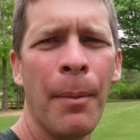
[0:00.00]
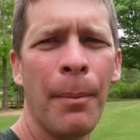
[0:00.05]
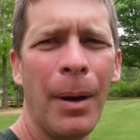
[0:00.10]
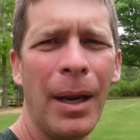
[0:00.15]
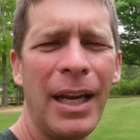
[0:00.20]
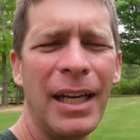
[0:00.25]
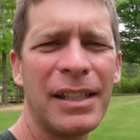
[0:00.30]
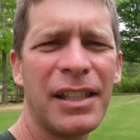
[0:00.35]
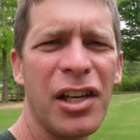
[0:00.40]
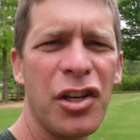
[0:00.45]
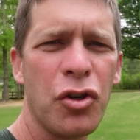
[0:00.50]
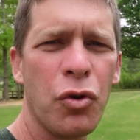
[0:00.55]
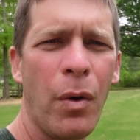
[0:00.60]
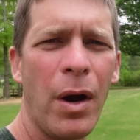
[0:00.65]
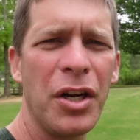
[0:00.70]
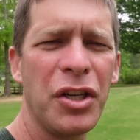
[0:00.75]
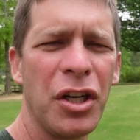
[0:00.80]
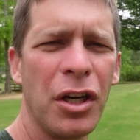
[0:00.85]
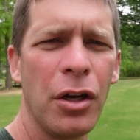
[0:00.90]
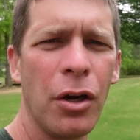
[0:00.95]
But in this
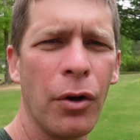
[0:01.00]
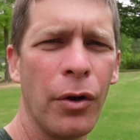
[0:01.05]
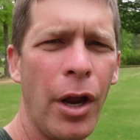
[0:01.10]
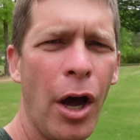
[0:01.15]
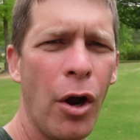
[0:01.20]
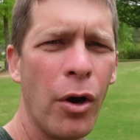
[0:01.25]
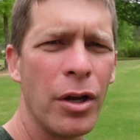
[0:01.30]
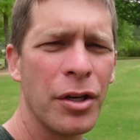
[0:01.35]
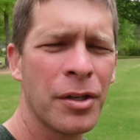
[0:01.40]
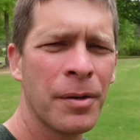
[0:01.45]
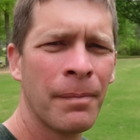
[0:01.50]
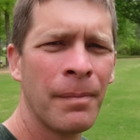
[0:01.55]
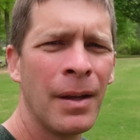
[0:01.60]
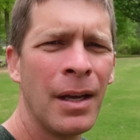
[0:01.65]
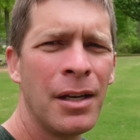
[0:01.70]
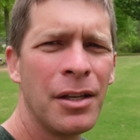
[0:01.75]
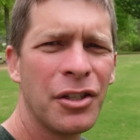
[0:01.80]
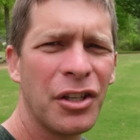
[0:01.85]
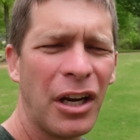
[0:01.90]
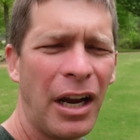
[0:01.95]
situation, you'll notice
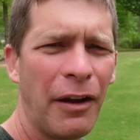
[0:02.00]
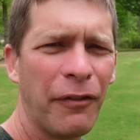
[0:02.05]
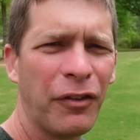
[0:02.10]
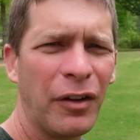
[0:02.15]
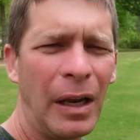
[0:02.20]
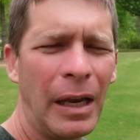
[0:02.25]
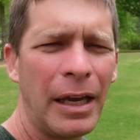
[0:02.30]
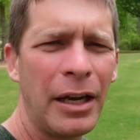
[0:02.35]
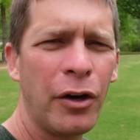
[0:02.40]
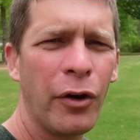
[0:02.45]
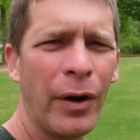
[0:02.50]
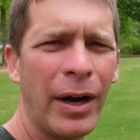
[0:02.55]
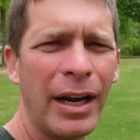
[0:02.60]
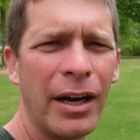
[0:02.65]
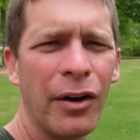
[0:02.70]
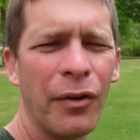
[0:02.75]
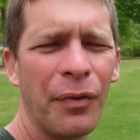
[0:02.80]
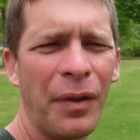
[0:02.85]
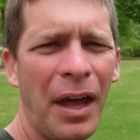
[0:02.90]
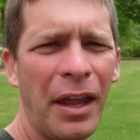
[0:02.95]
significantly
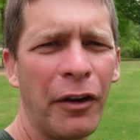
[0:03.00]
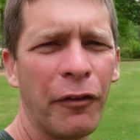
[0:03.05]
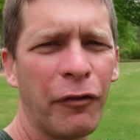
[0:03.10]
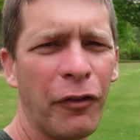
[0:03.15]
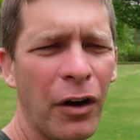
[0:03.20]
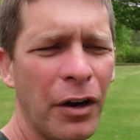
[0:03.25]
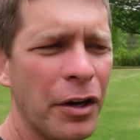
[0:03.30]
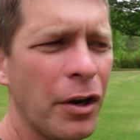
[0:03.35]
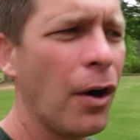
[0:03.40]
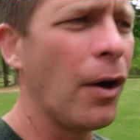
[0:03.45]
greener than the front